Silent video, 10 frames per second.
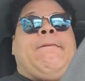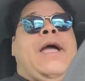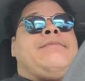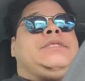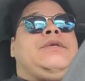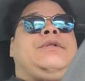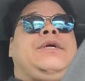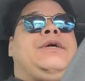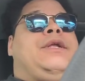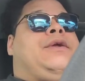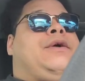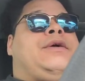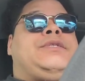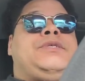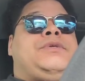I'm still learning,
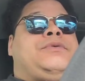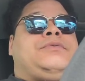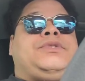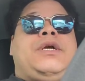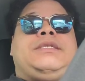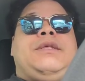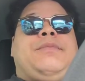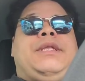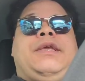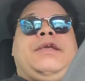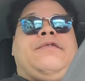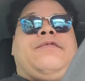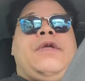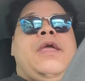girl, too. Trust and believe.